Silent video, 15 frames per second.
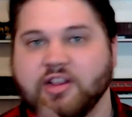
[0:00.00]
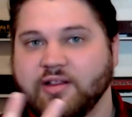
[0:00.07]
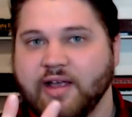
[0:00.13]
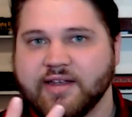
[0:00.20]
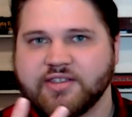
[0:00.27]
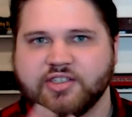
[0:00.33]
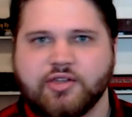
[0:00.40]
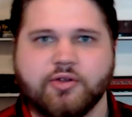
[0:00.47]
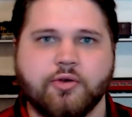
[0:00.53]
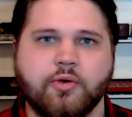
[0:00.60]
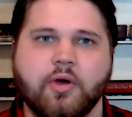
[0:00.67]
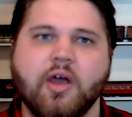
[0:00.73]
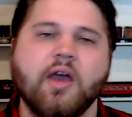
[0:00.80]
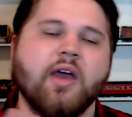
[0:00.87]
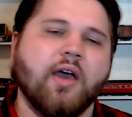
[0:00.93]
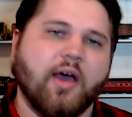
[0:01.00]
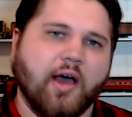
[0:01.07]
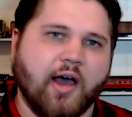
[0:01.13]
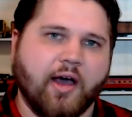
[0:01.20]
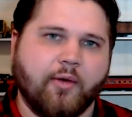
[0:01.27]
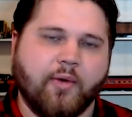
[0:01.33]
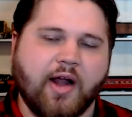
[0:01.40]
The last two
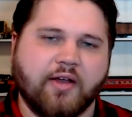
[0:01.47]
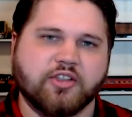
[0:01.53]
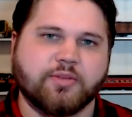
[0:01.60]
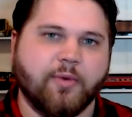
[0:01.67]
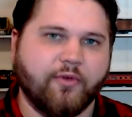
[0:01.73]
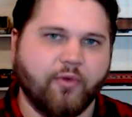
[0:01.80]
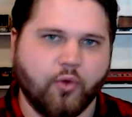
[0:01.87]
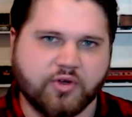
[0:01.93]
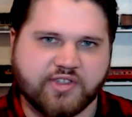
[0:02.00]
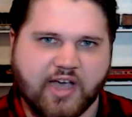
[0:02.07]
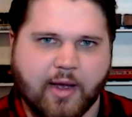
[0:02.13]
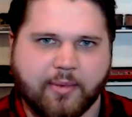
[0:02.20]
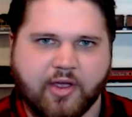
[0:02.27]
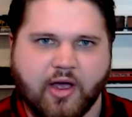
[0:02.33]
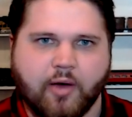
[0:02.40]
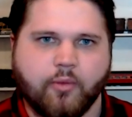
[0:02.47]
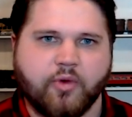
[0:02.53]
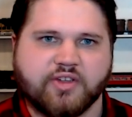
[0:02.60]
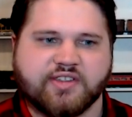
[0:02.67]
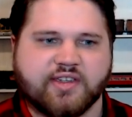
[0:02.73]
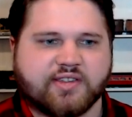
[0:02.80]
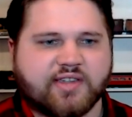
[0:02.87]
uh, rounds before Top Cut
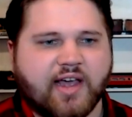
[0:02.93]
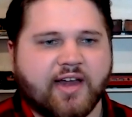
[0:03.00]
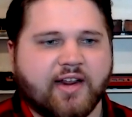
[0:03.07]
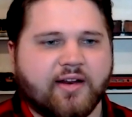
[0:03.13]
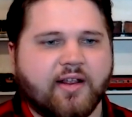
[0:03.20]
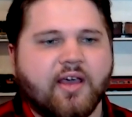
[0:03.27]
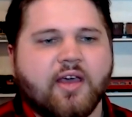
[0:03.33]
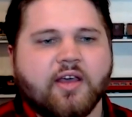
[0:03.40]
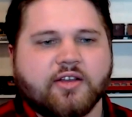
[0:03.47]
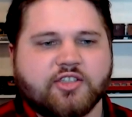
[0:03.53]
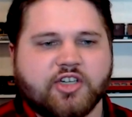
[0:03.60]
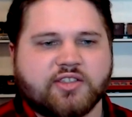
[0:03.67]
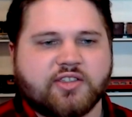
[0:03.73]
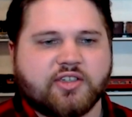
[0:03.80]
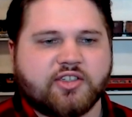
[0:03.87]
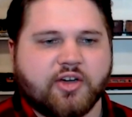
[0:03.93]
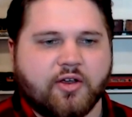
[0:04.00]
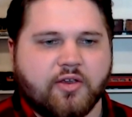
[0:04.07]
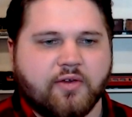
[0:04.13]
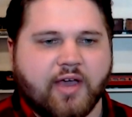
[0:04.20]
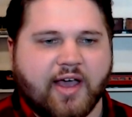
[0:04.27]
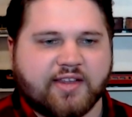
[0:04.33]
was decided, just to show
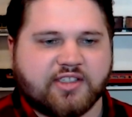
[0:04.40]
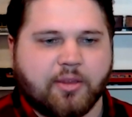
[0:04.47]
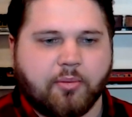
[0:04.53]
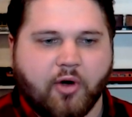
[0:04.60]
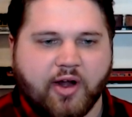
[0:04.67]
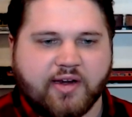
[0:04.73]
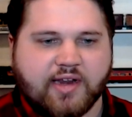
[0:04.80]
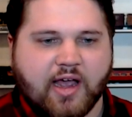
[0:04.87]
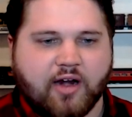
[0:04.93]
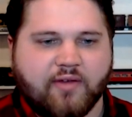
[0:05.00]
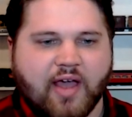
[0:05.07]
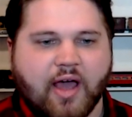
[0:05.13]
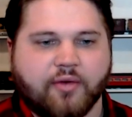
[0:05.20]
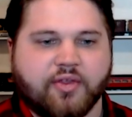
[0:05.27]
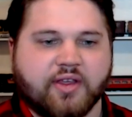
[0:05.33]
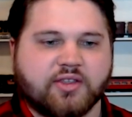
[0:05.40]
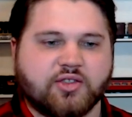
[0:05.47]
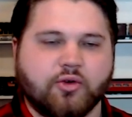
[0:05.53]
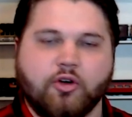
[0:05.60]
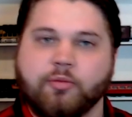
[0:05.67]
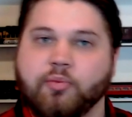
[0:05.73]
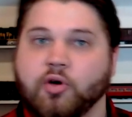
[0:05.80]
you guys the breakdown of how things
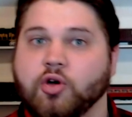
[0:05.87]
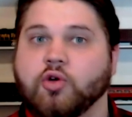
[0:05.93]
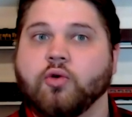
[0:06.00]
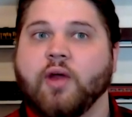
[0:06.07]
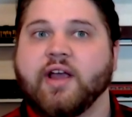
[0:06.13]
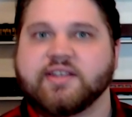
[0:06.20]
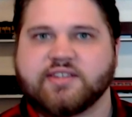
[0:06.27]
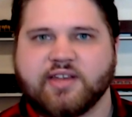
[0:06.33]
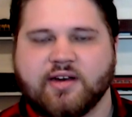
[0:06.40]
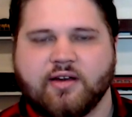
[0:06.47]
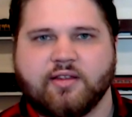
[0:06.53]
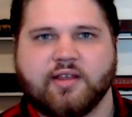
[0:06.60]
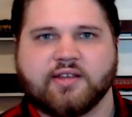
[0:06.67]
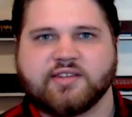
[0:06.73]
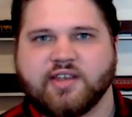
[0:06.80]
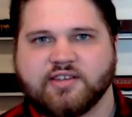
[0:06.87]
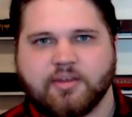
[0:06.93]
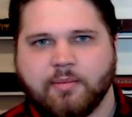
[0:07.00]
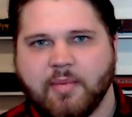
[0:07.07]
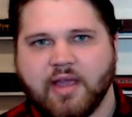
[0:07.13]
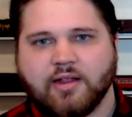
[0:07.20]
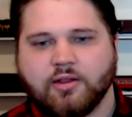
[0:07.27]
sort of progressed into this, because
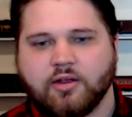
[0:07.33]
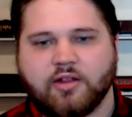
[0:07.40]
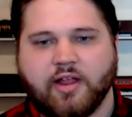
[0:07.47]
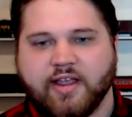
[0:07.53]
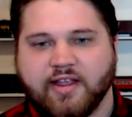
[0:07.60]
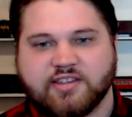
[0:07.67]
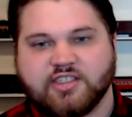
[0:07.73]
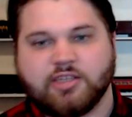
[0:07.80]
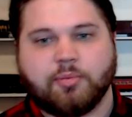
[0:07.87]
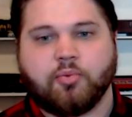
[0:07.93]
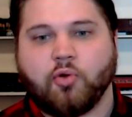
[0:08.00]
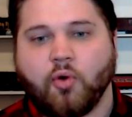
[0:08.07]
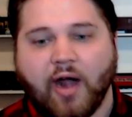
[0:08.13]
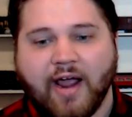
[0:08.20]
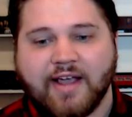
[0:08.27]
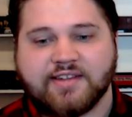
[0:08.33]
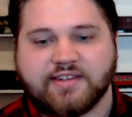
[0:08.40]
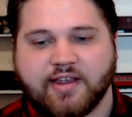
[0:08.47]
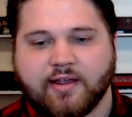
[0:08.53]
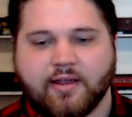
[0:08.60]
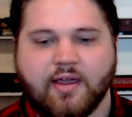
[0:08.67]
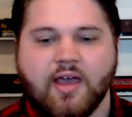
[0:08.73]
it may look like it's
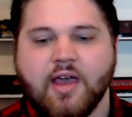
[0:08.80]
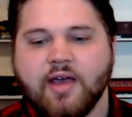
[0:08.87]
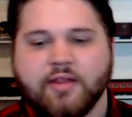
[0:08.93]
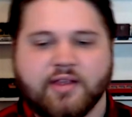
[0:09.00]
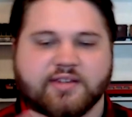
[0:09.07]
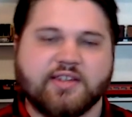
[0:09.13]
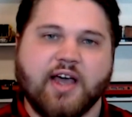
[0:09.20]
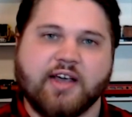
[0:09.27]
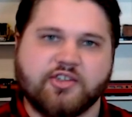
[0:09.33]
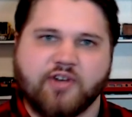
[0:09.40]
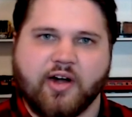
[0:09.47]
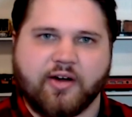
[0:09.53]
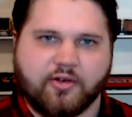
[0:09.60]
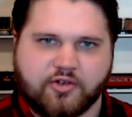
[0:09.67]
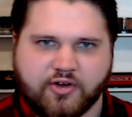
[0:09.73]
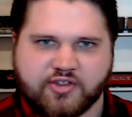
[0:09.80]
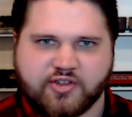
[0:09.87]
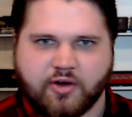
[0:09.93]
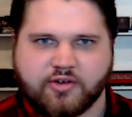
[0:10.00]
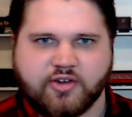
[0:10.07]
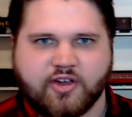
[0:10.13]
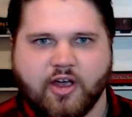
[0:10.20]
surprising that Sky Striker
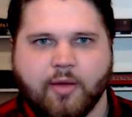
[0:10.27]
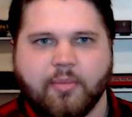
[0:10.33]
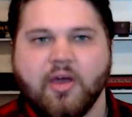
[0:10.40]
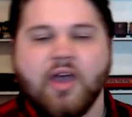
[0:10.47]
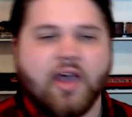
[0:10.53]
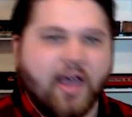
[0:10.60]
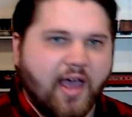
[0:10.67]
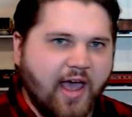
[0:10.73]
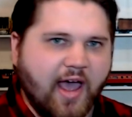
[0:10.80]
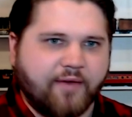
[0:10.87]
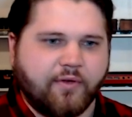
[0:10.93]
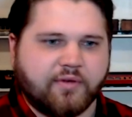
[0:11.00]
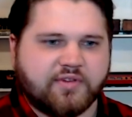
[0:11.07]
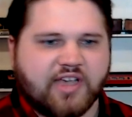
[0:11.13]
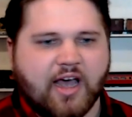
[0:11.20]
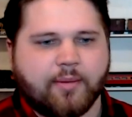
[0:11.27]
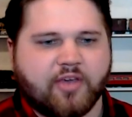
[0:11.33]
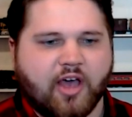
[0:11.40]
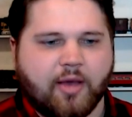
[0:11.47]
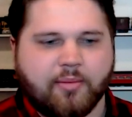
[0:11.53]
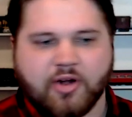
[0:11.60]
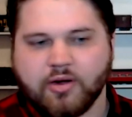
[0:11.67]
Trickstar took up half of Top
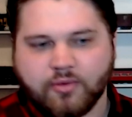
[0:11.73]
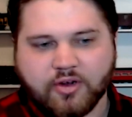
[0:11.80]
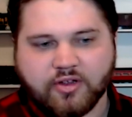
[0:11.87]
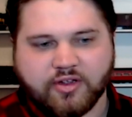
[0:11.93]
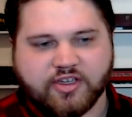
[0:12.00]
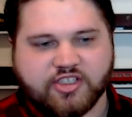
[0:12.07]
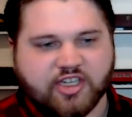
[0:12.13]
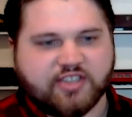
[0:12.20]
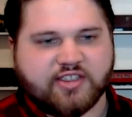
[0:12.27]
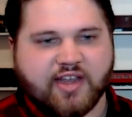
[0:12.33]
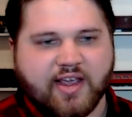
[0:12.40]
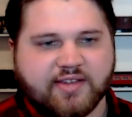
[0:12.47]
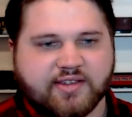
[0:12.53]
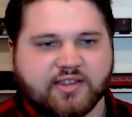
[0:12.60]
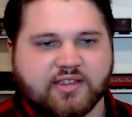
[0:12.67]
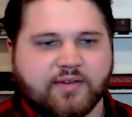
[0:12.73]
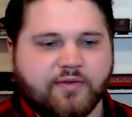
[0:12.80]
Cut, but it really just isn't.